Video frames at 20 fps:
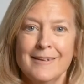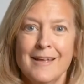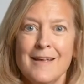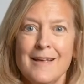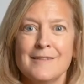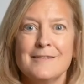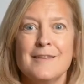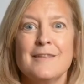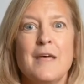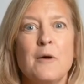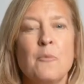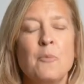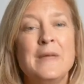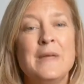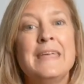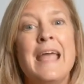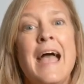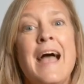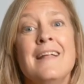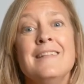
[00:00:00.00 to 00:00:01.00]
so that we
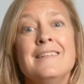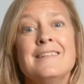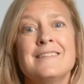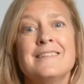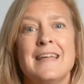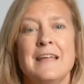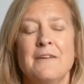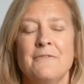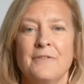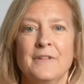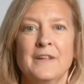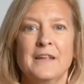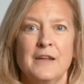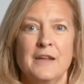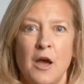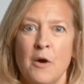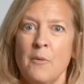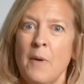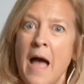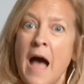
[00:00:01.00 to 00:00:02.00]
can safely
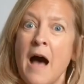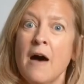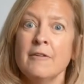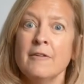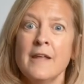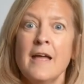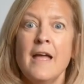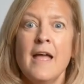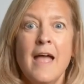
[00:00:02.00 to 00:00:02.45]
go out